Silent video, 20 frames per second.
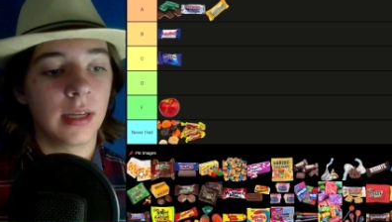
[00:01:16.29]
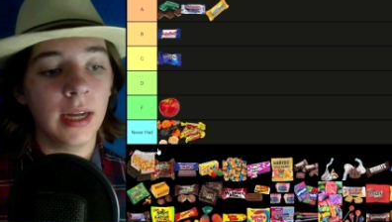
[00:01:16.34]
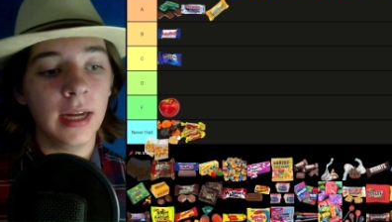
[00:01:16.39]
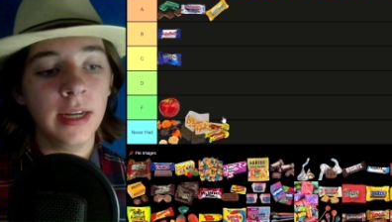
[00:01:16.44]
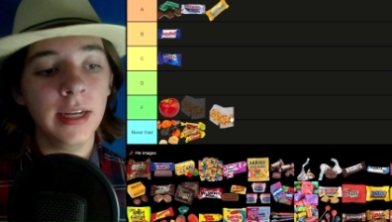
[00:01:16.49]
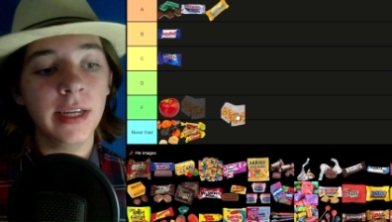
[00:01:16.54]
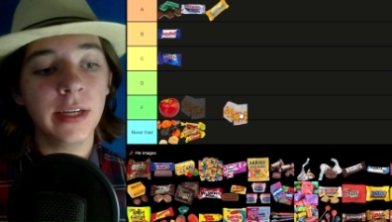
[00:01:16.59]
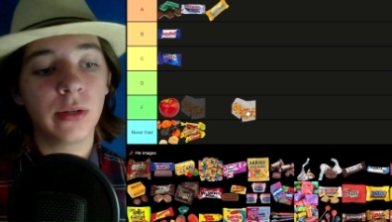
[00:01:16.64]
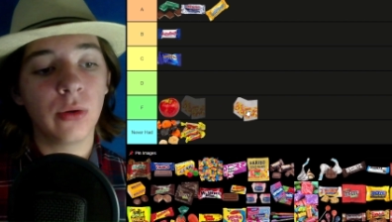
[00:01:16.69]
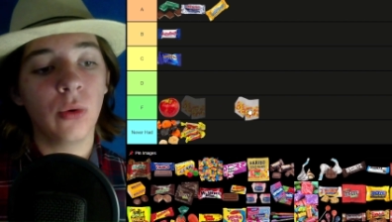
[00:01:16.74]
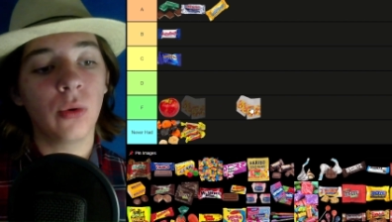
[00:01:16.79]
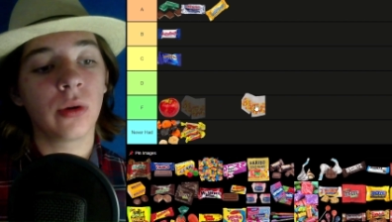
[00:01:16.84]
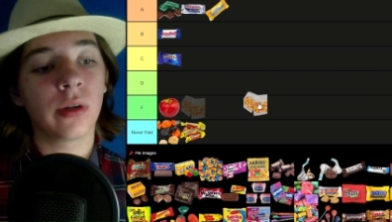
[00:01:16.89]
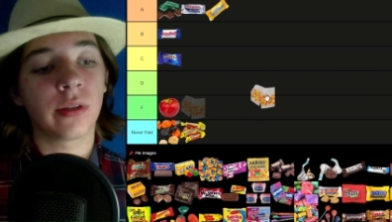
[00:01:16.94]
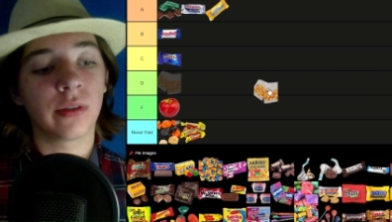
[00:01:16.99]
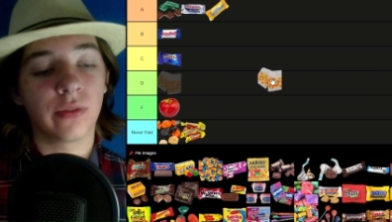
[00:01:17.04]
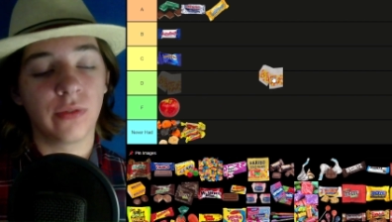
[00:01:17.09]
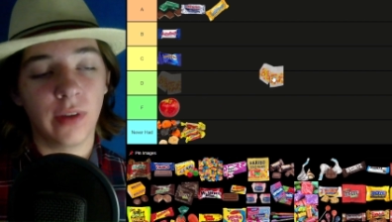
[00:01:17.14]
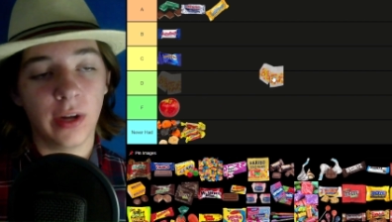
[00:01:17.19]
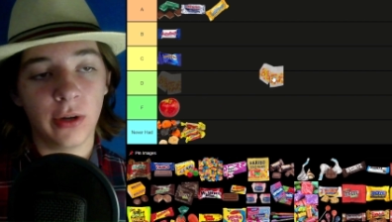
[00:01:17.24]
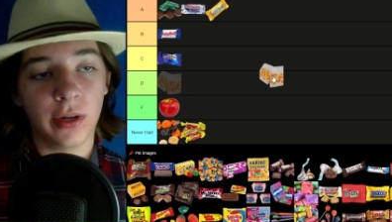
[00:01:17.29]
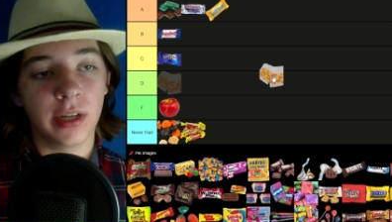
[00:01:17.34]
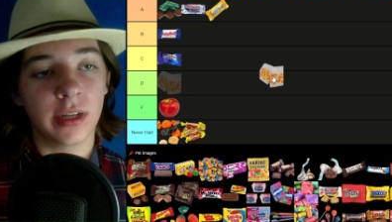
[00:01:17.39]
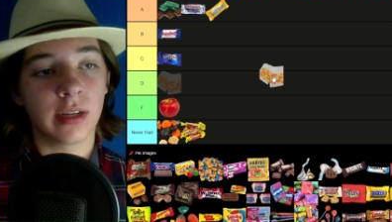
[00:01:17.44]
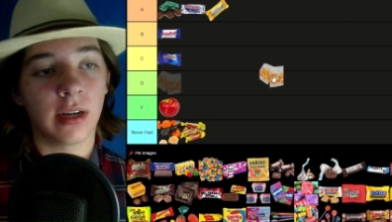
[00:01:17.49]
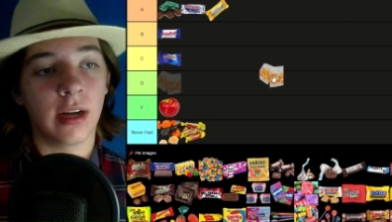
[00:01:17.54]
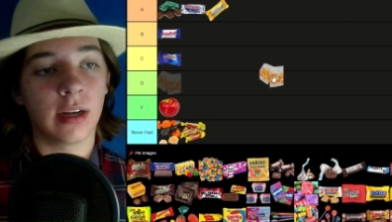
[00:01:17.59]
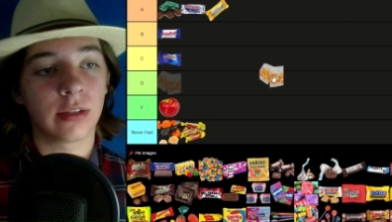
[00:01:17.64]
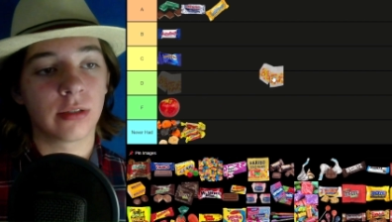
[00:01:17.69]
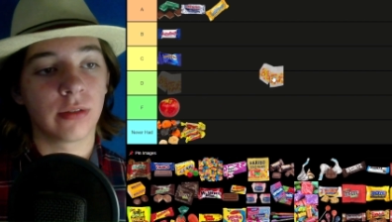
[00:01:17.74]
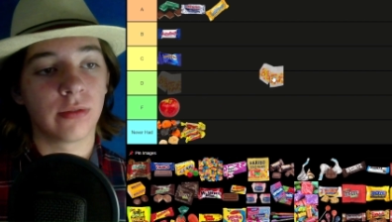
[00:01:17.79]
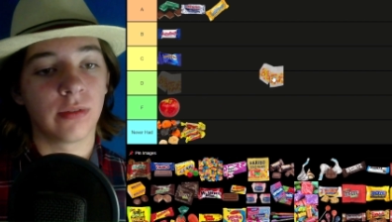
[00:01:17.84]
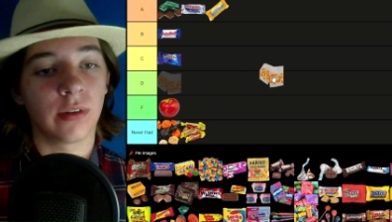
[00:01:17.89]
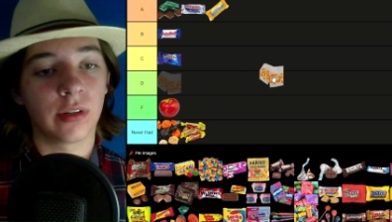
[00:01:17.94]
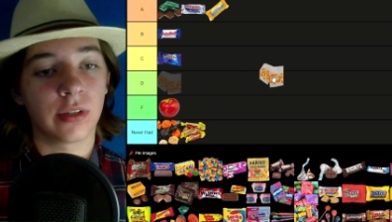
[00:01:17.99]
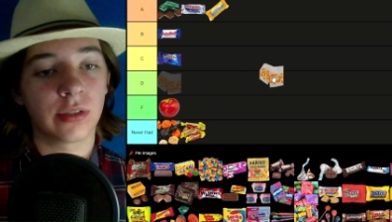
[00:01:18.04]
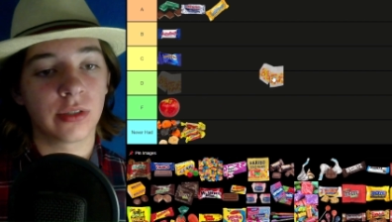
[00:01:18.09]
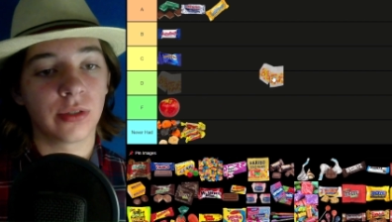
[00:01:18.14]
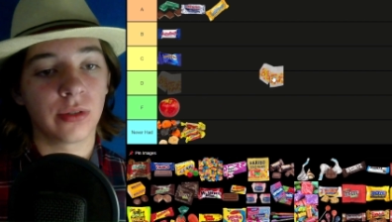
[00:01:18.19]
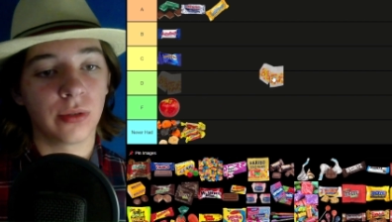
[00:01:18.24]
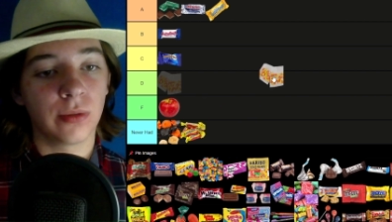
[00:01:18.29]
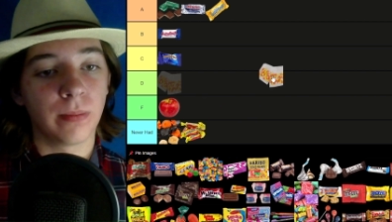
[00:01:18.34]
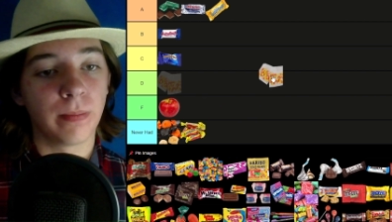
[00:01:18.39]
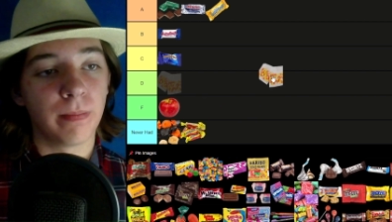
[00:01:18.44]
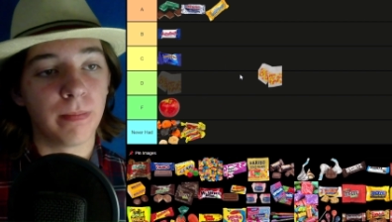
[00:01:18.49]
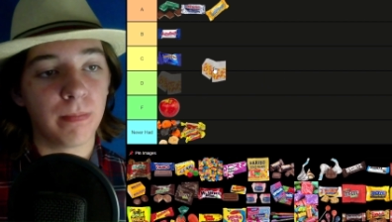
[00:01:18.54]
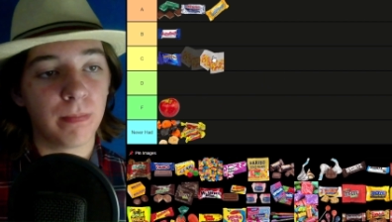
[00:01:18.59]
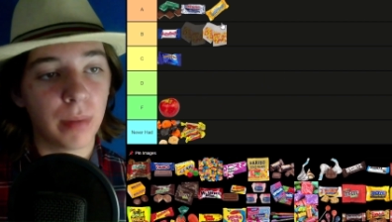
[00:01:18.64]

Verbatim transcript: Candy corn is very controversial,